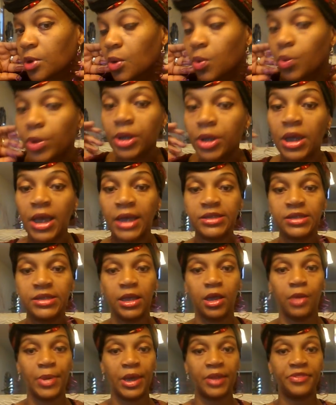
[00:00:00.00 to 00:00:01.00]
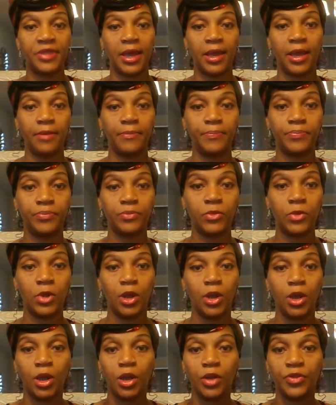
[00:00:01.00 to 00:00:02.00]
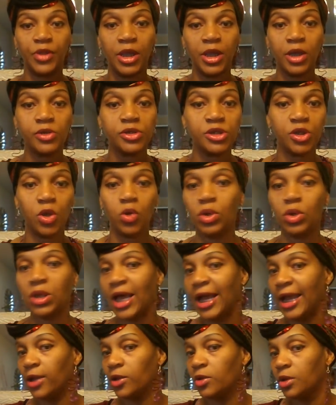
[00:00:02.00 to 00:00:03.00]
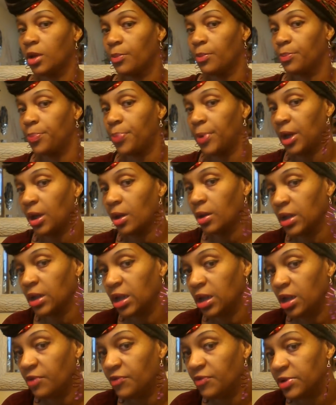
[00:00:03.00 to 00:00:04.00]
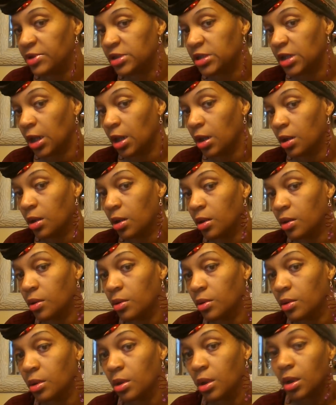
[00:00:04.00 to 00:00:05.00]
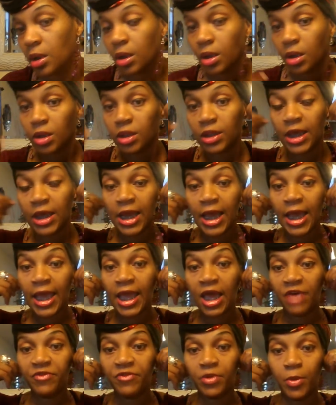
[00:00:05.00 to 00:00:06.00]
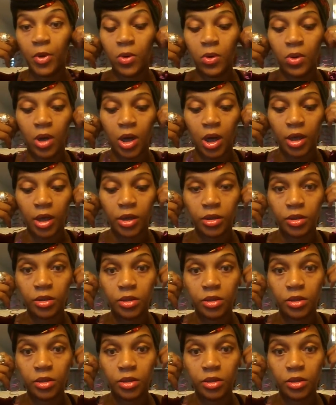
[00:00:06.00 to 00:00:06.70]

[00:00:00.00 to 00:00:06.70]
What do you guys think about that? They are so light, you can barely even tell that I have them on.